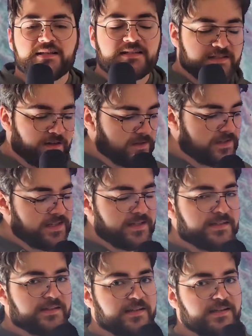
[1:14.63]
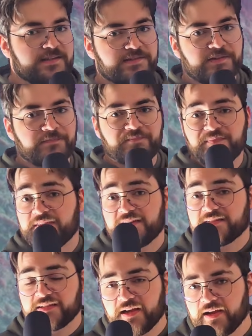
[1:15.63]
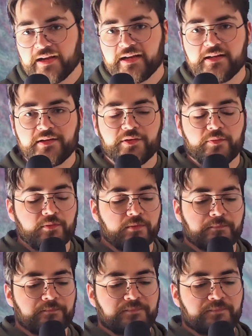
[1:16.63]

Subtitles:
Star Citizen is designed or